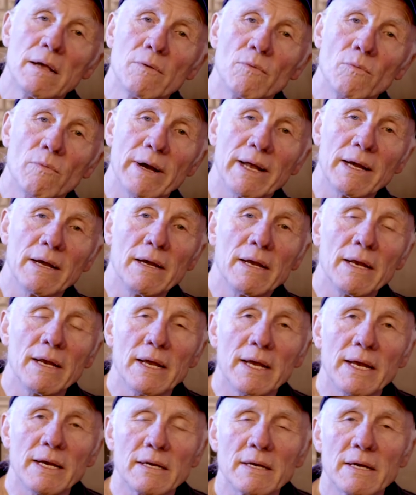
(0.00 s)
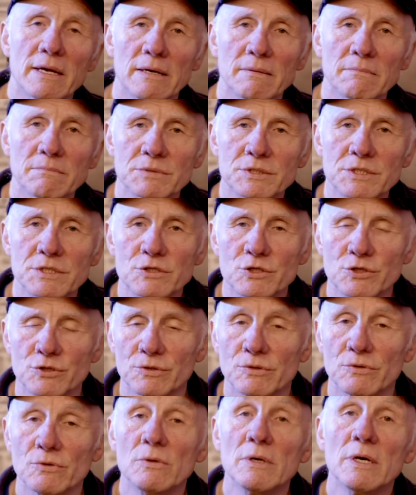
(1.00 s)
when it comes
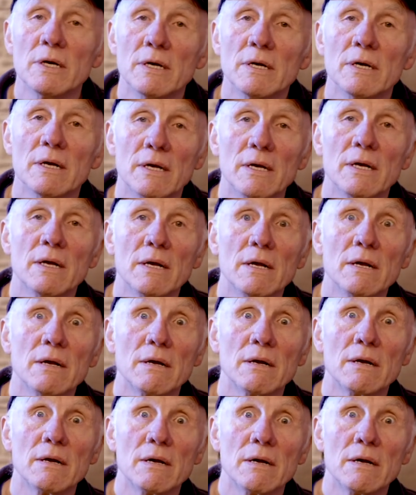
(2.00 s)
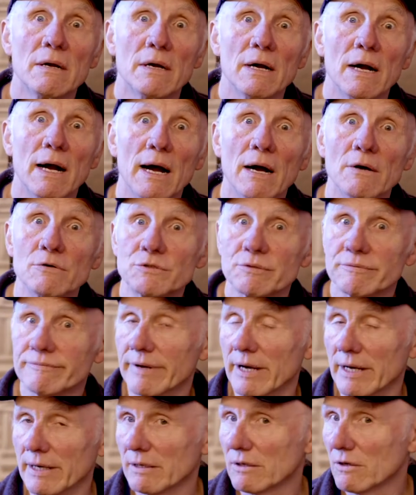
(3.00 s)
to how to
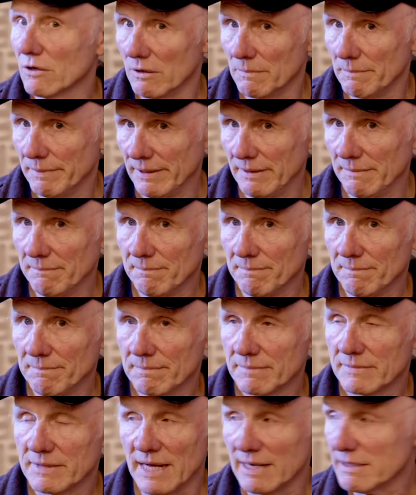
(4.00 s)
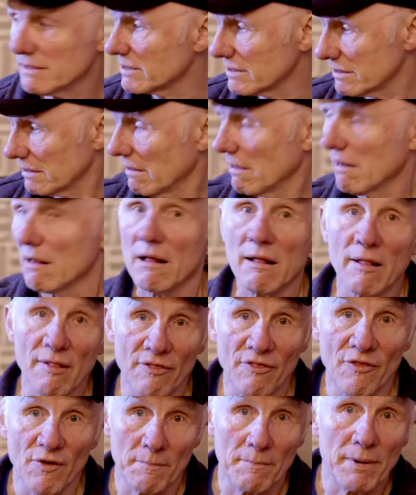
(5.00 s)
write copy. That's
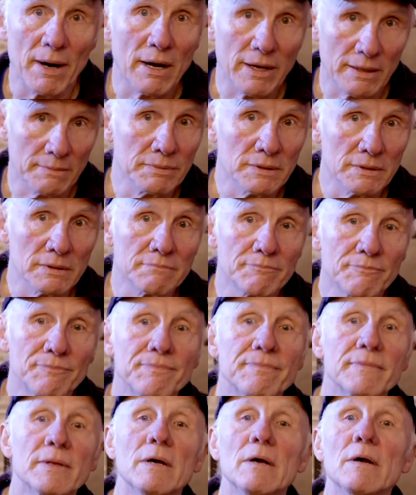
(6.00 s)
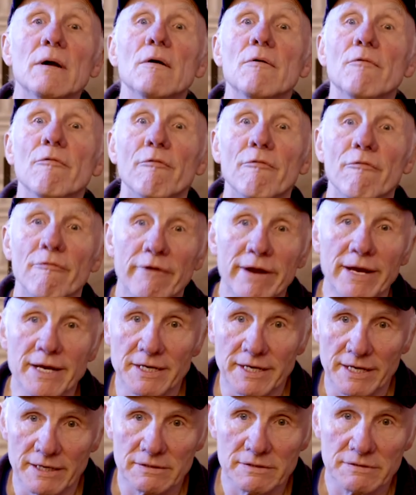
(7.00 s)
the Bible.
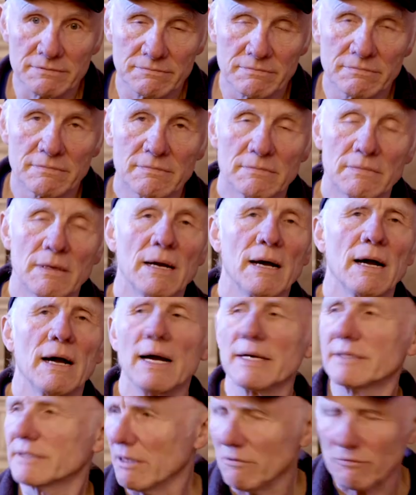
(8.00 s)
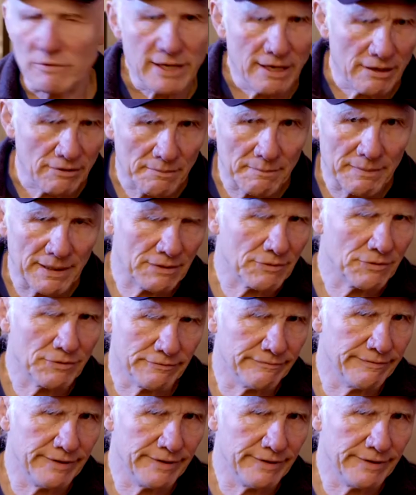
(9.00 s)
Read it. I don't care about the